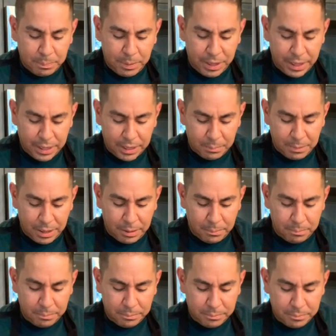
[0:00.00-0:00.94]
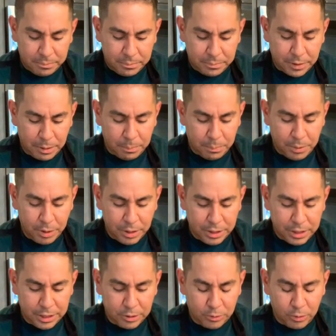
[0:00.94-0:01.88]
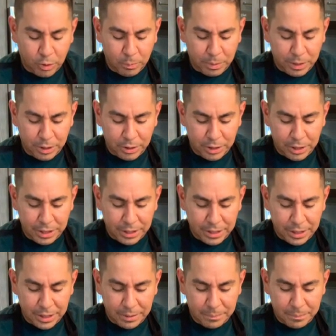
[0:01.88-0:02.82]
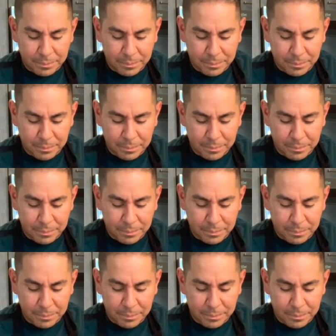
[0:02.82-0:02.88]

pick them up, put this rope underneath it,